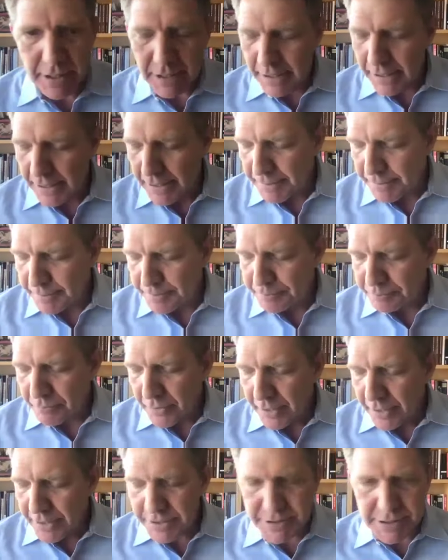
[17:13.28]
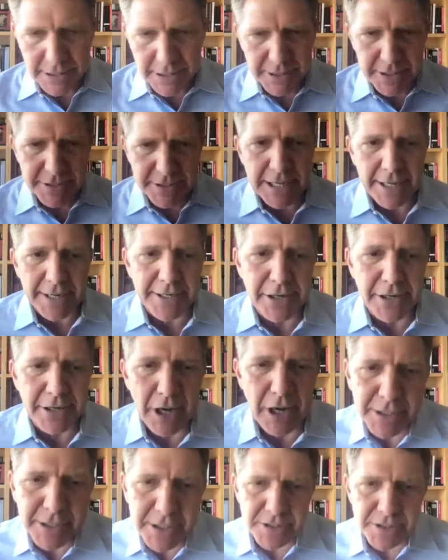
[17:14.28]
Um, the second is
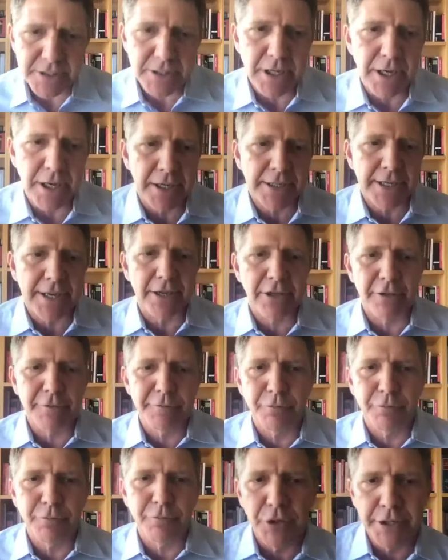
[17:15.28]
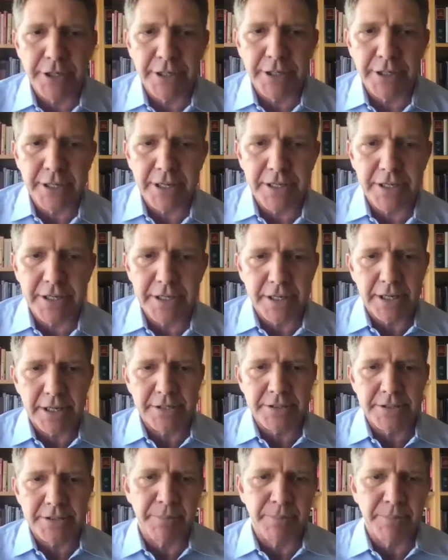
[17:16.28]
economics. Uh, California,
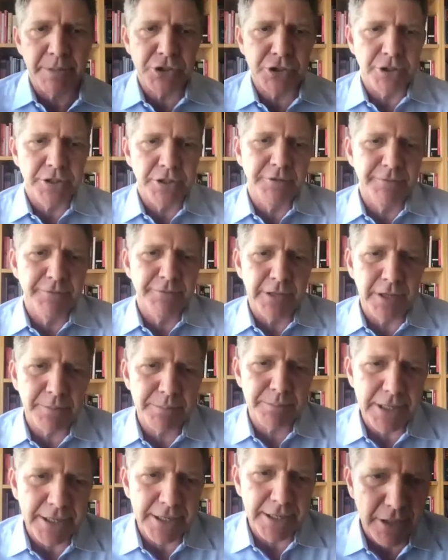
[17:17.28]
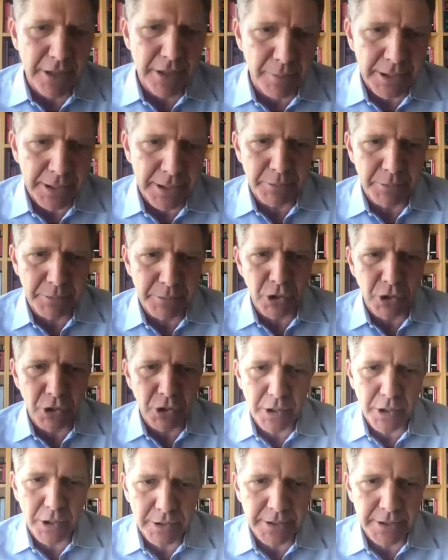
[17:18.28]
as I mentioned, developed economically more
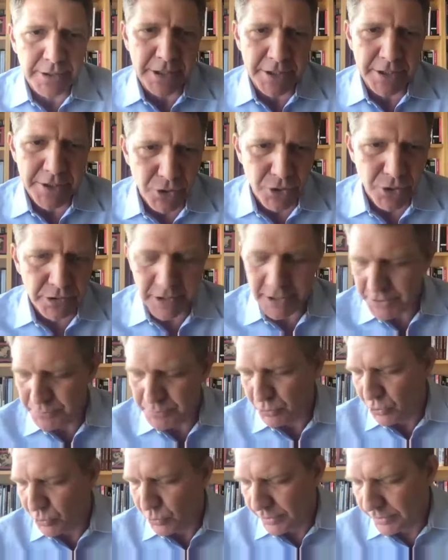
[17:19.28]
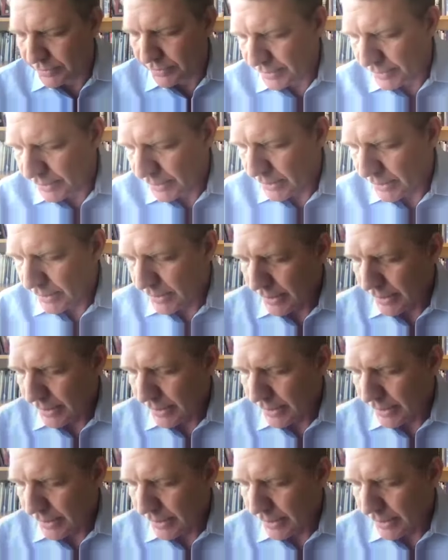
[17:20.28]
quickly, industrialized more quickly.